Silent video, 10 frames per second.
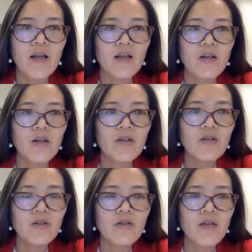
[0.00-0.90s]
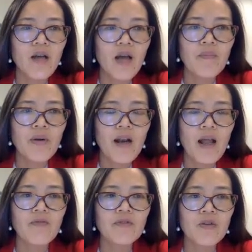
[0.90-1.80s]
Go to the up
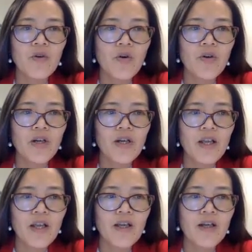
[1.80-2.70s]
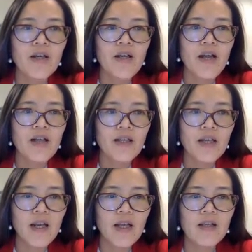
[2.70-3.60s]
left corner here and
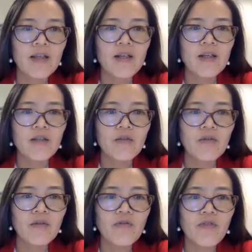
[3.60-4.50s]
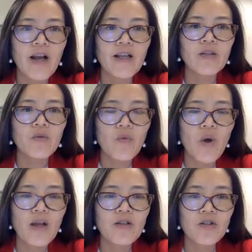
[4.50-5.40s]
click. You'll find
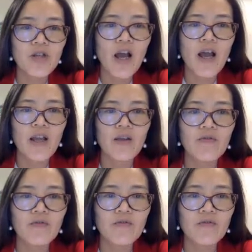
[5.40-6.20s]
OneDrive.